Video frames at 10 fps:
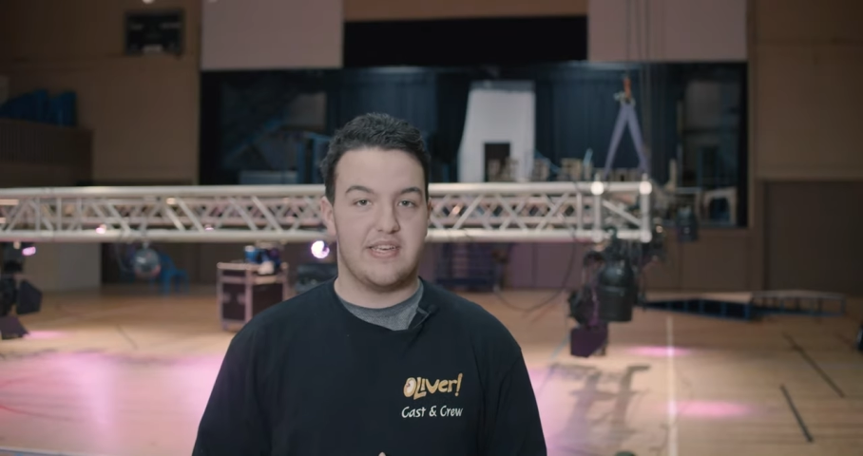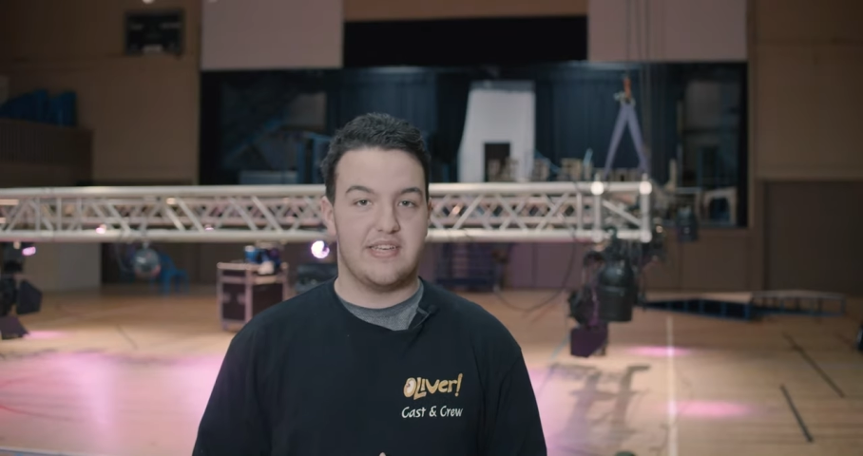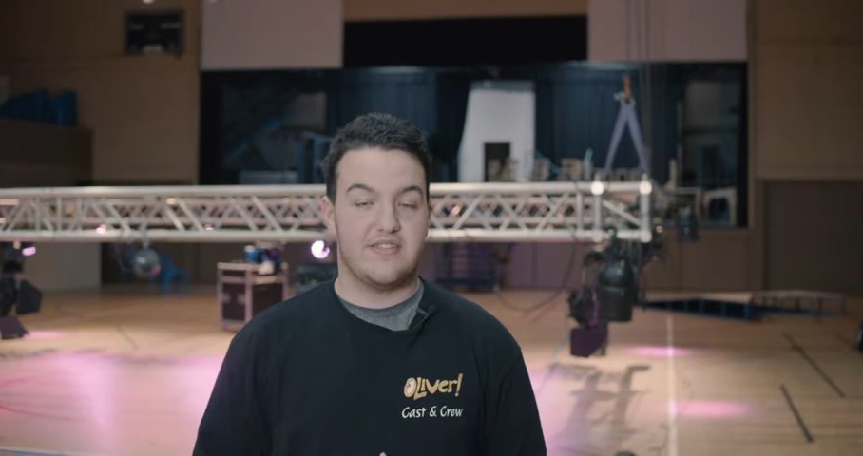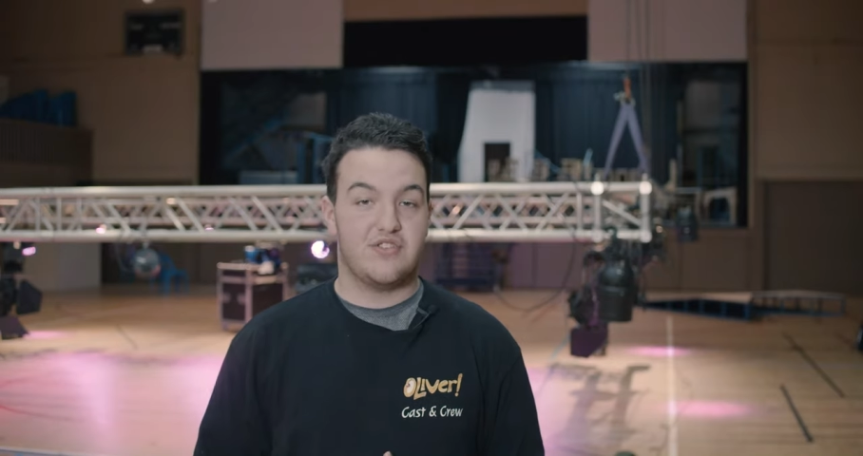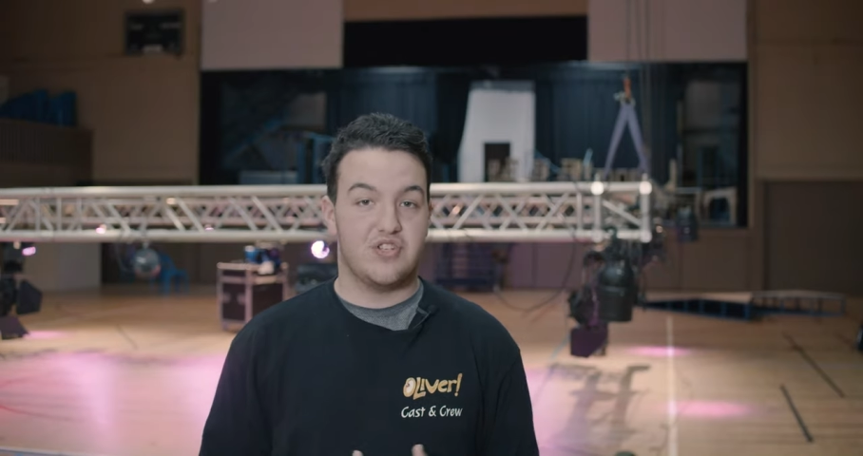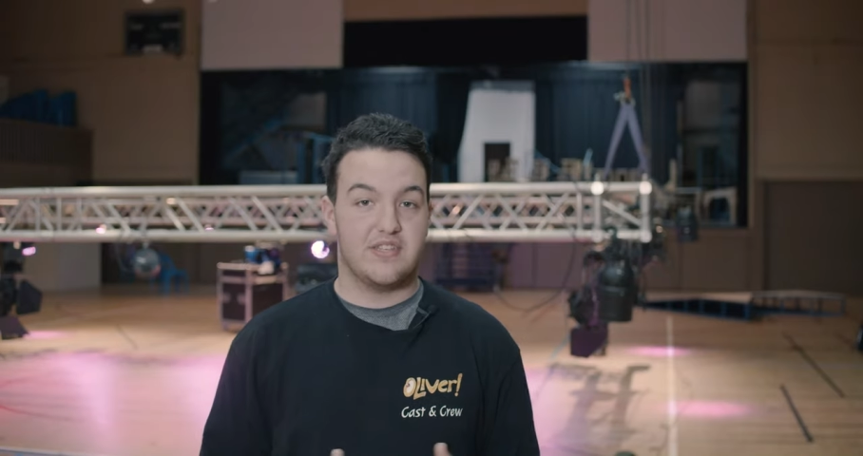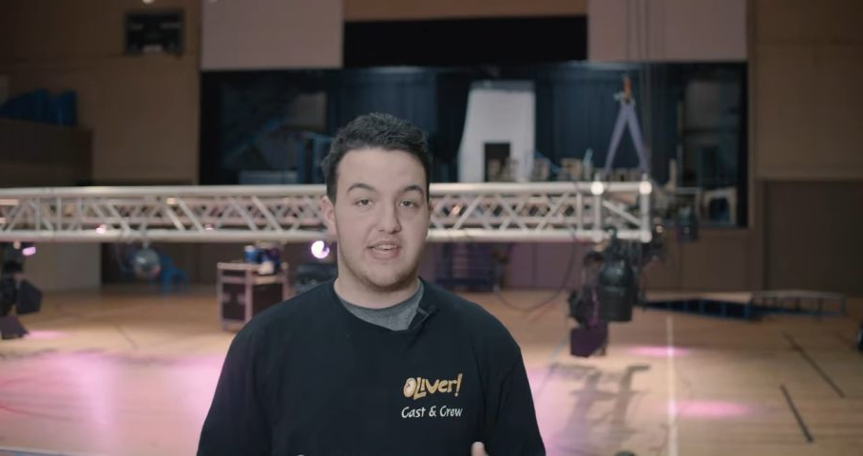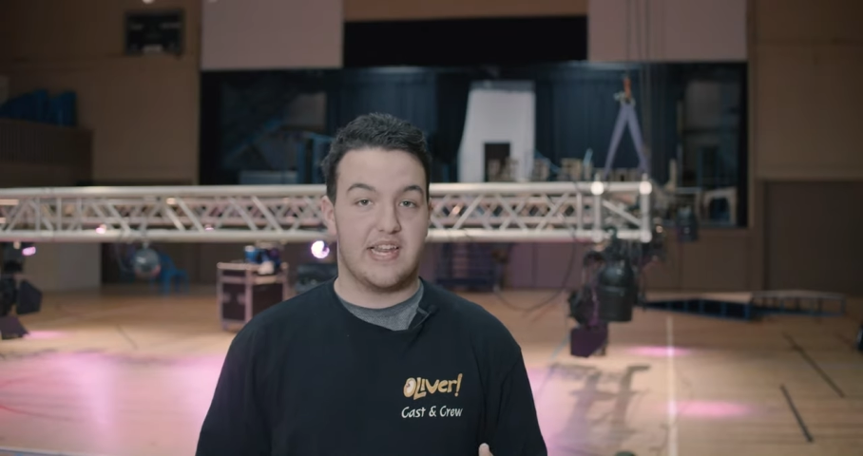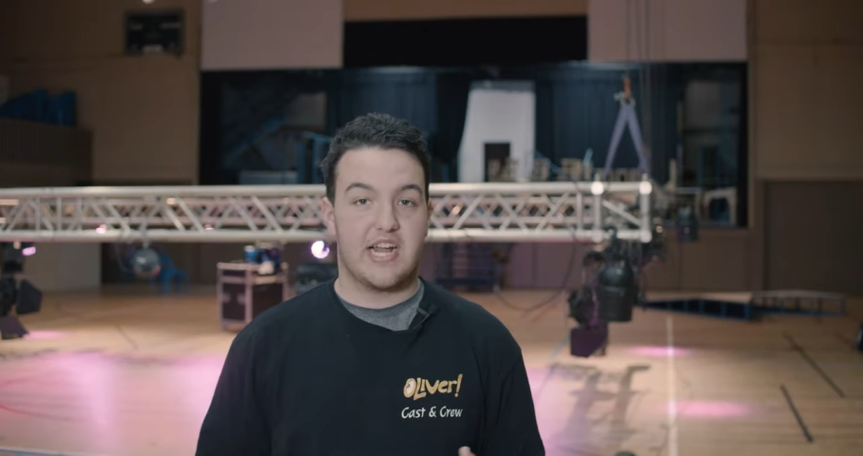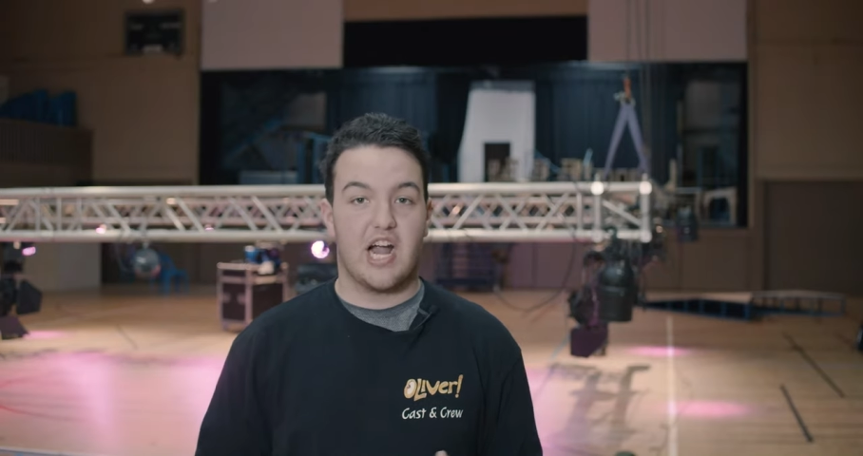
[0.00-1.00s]
the
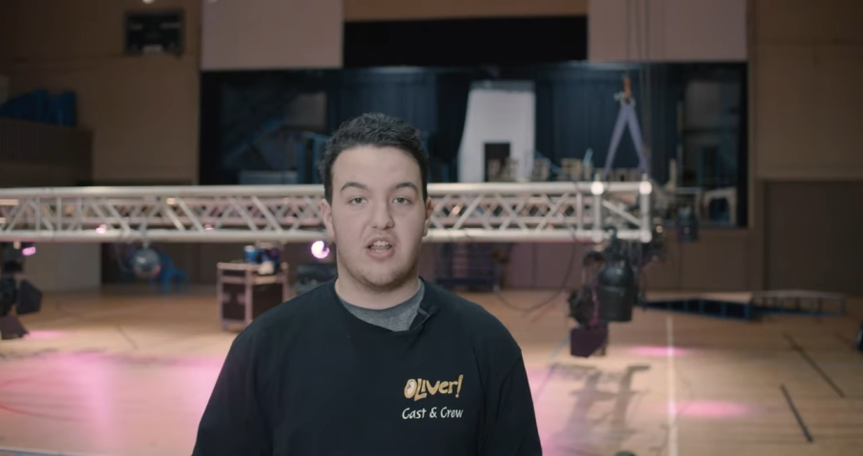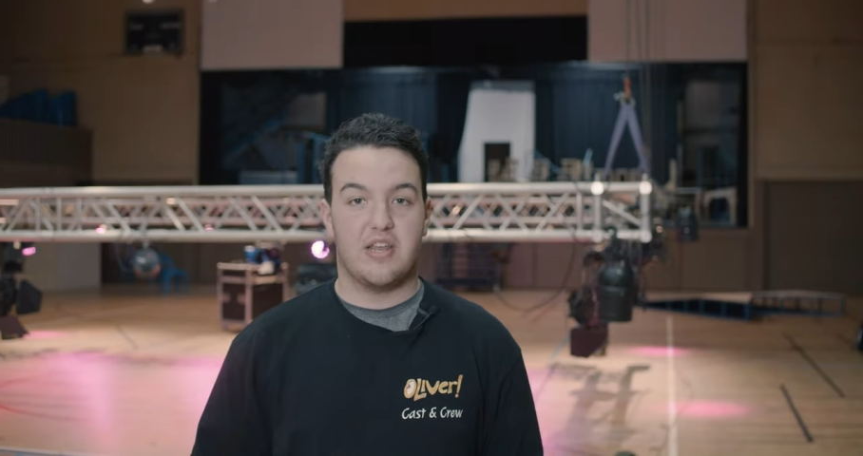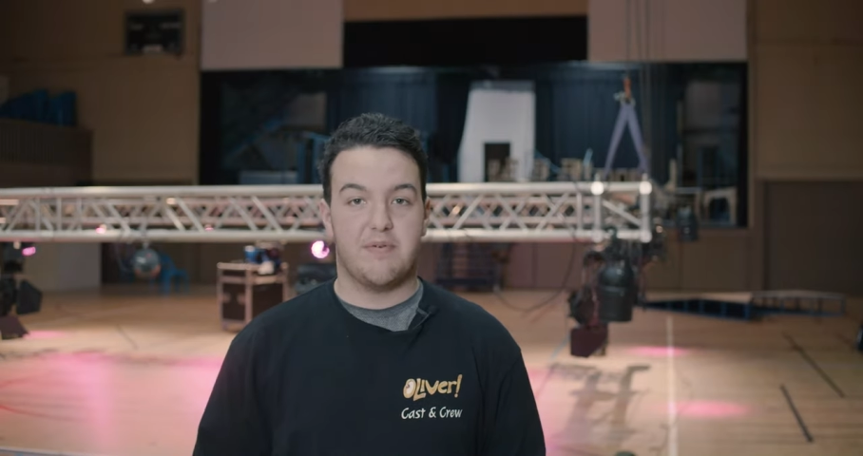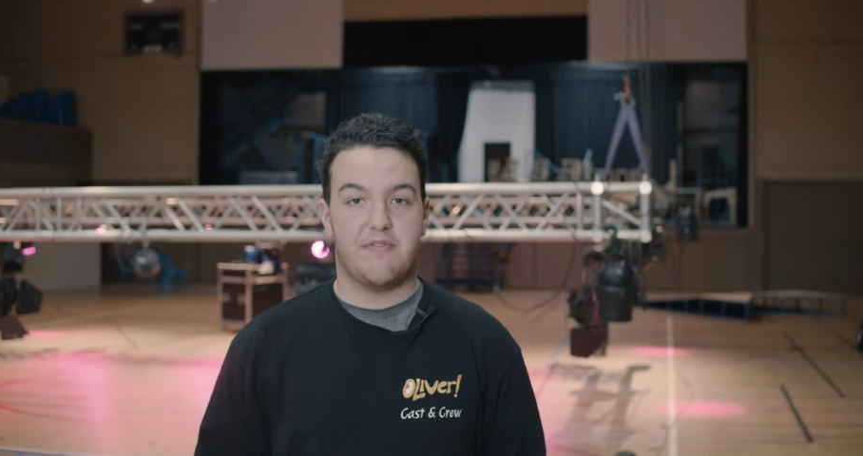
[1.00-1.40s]
students that are currently